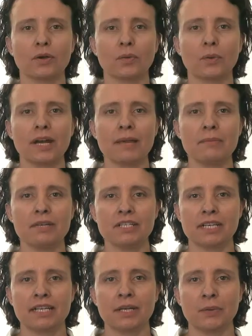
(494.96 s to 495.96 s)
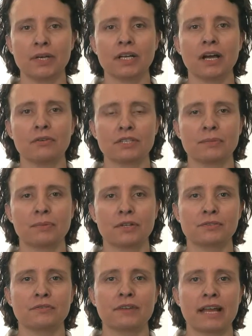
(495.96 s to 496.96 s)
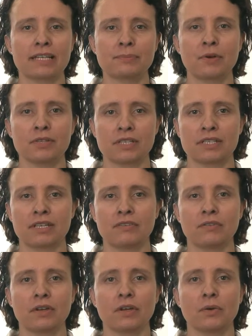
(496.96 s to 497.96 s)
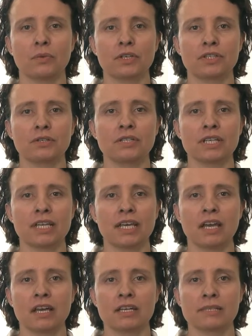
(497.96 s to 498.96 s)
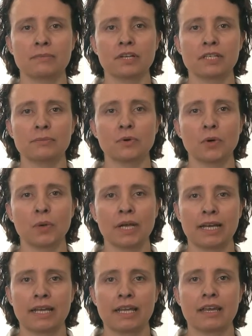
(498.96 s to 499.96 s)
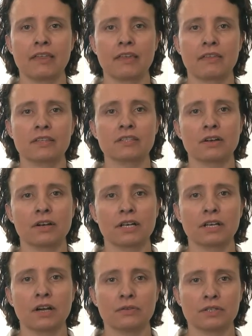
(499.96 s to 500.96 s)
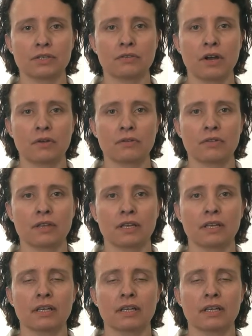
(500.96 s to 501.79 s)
When a midget liquid culture bottle flags positive, which usually occurs much more quickly than the solid culture growth,